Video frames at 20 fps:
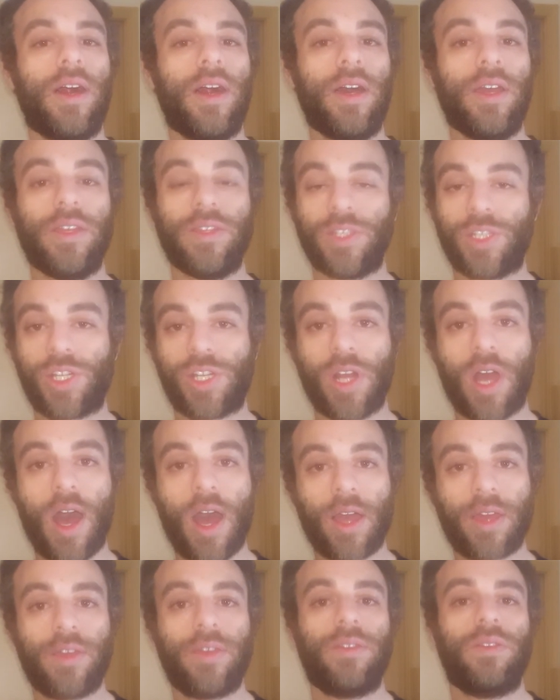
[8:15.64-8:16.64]
is
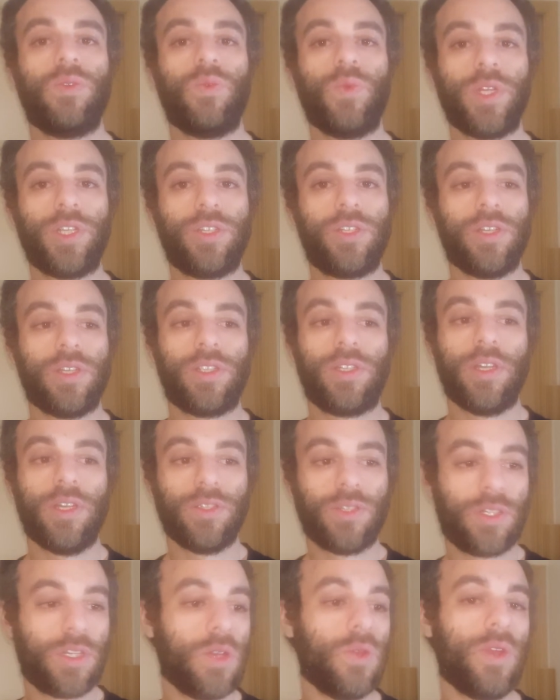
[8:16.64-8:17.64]
Shock, which just
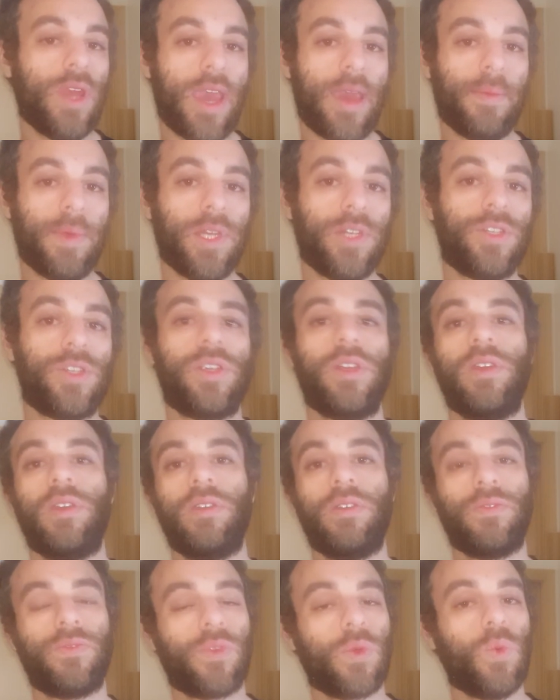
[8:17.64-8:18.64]
does 2 damage
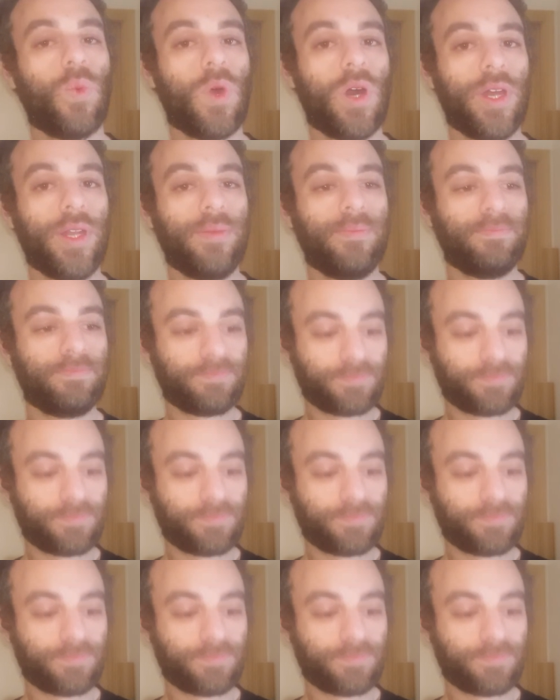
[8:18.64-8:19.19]
for 1.